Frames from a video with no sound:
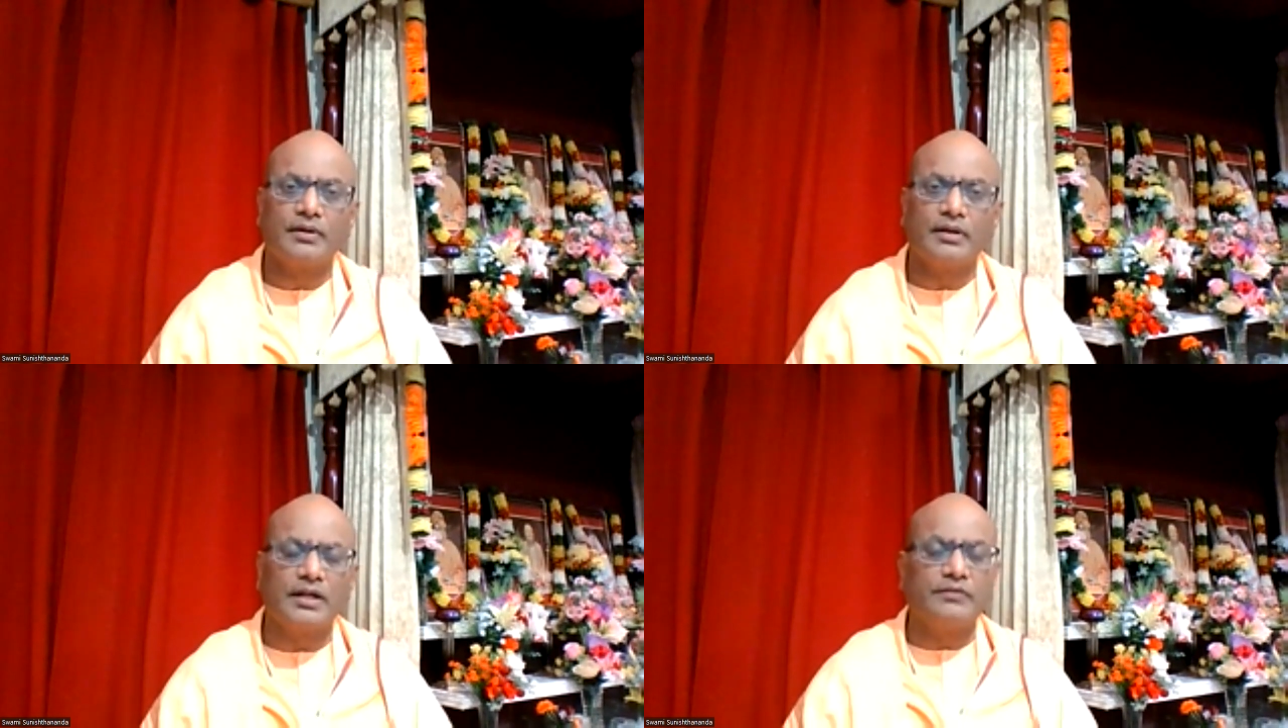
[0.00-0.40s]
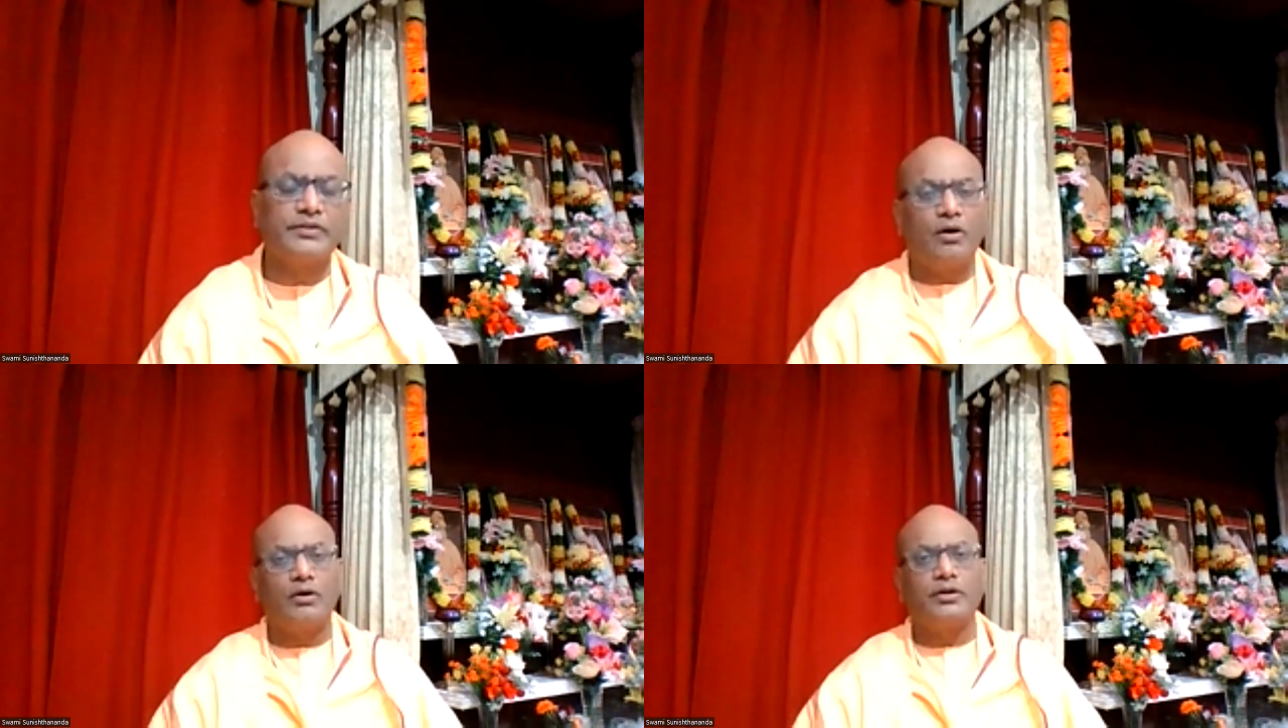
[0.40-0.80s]
That with
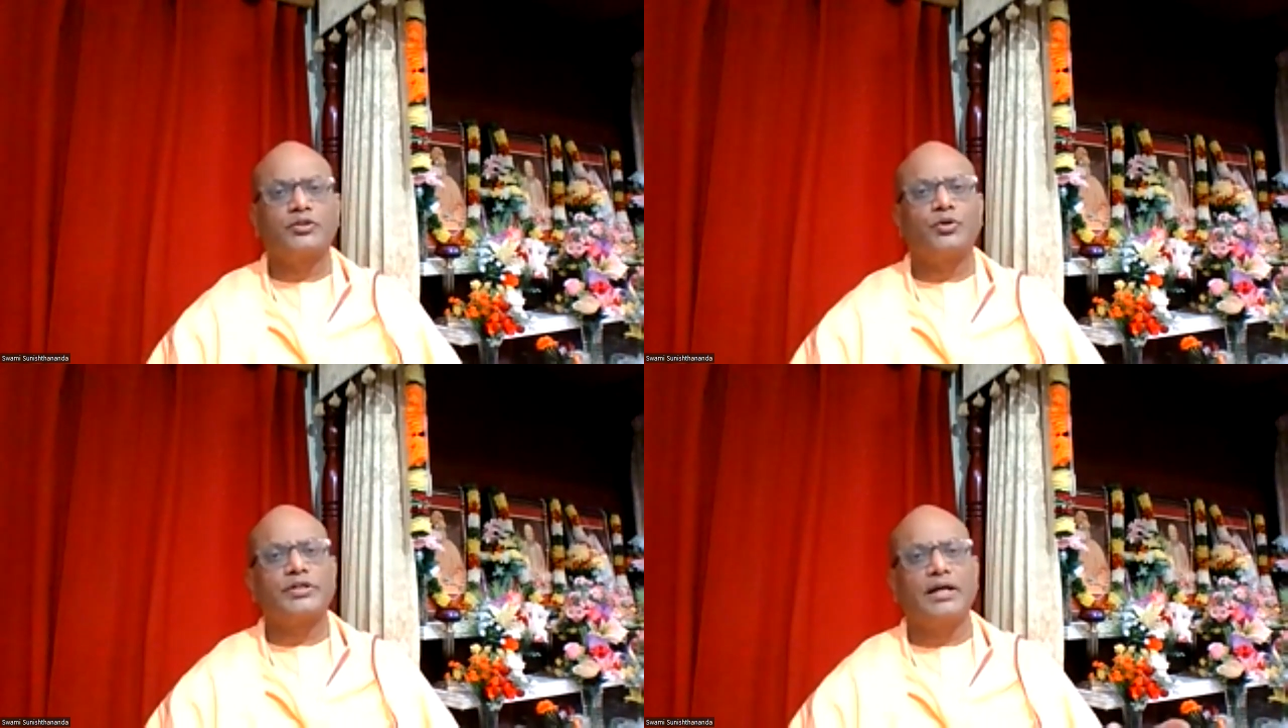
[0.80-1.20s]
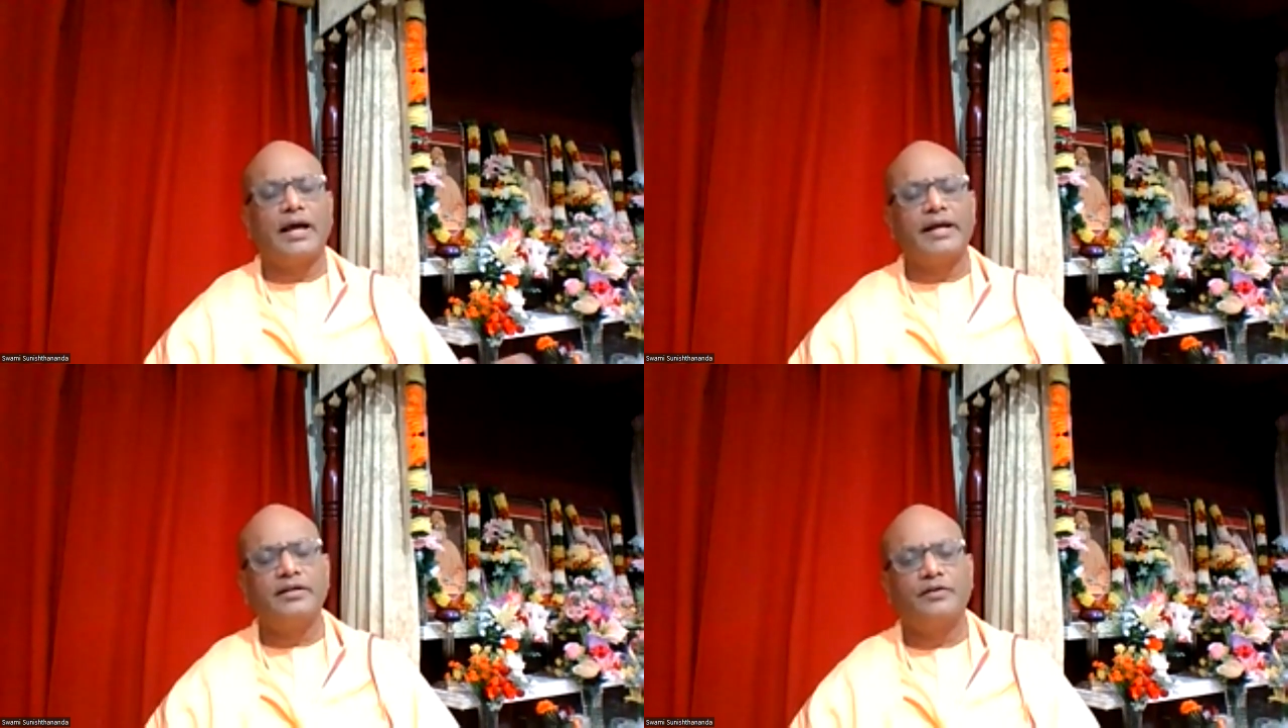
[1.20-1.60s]
all your social
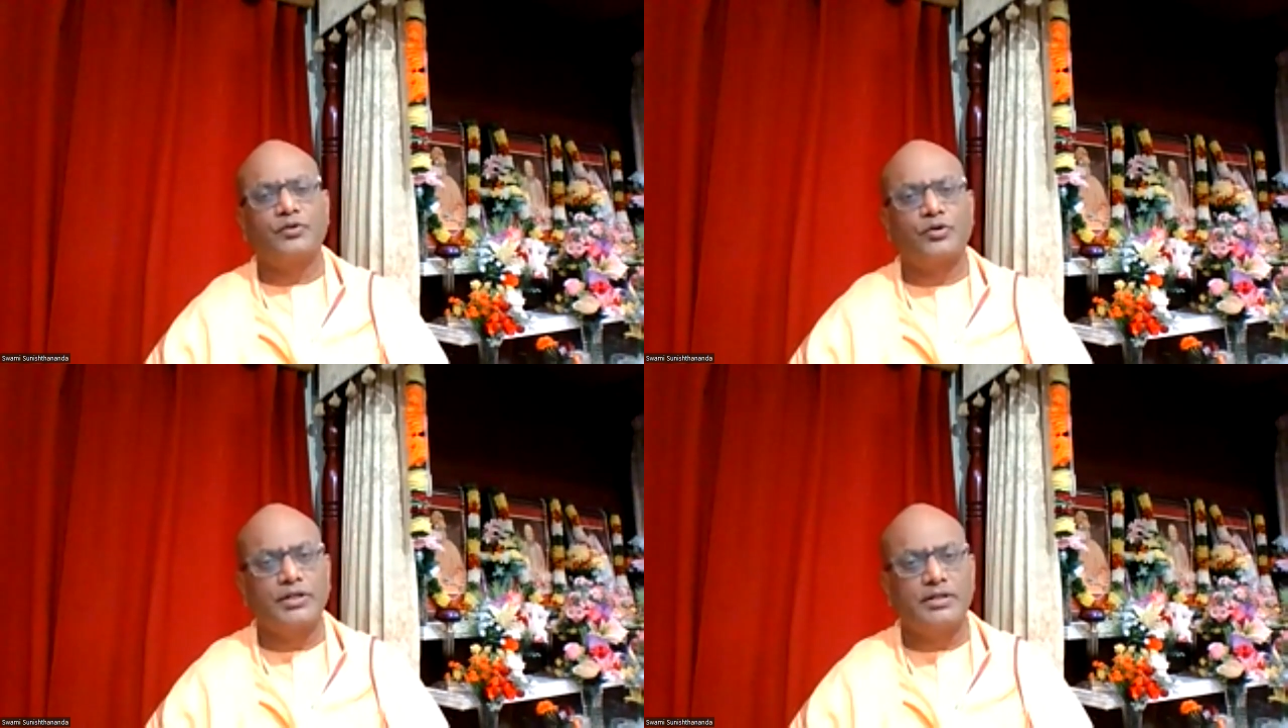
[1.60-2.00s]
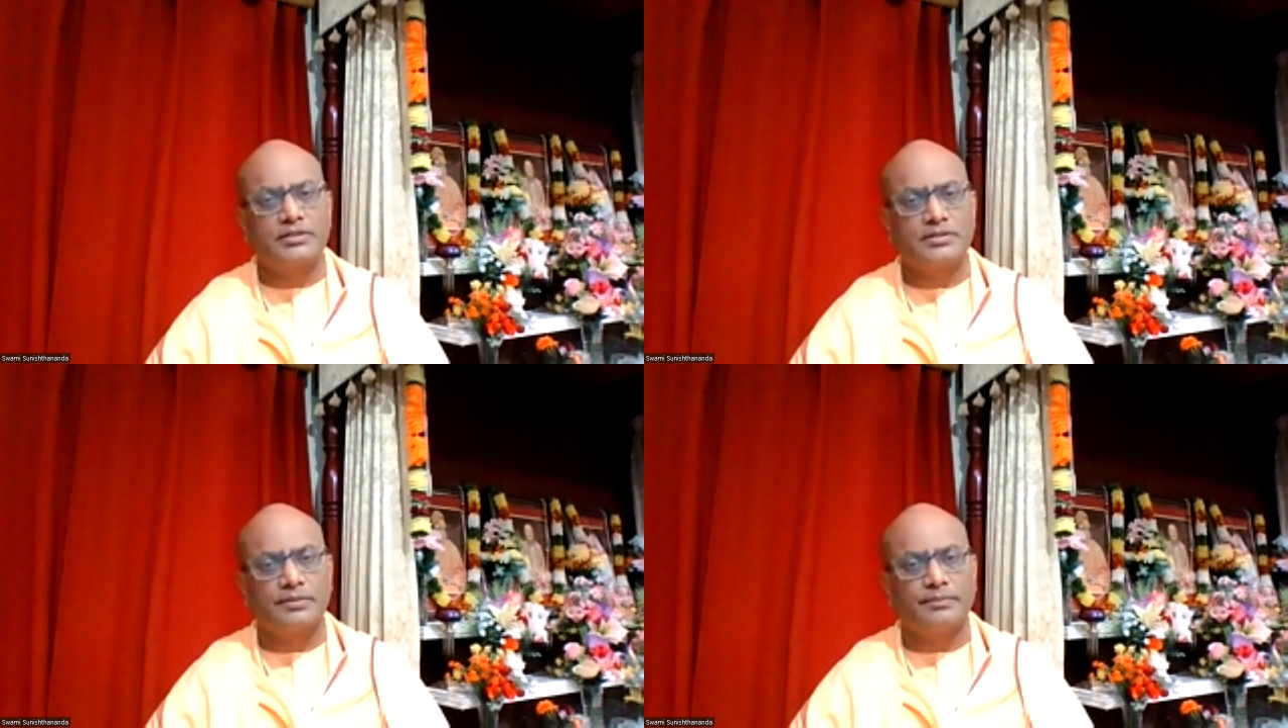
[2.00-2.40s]
idea of
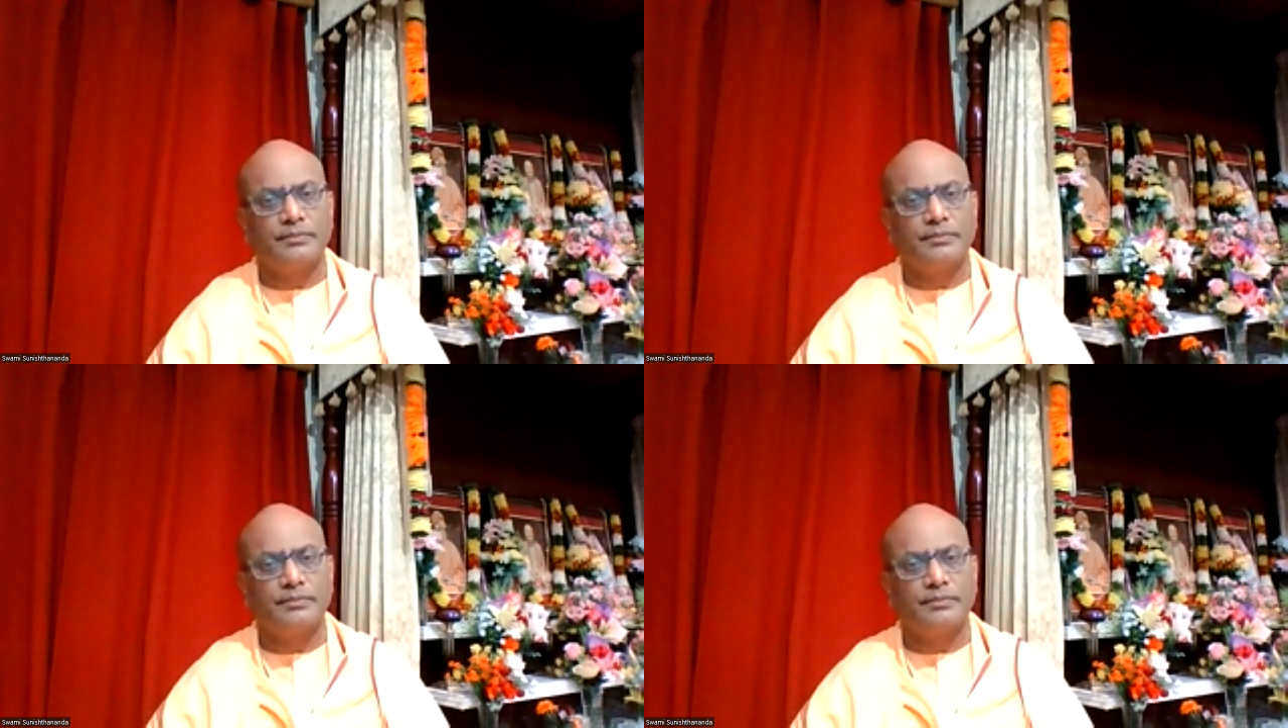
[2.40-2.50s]
socialism,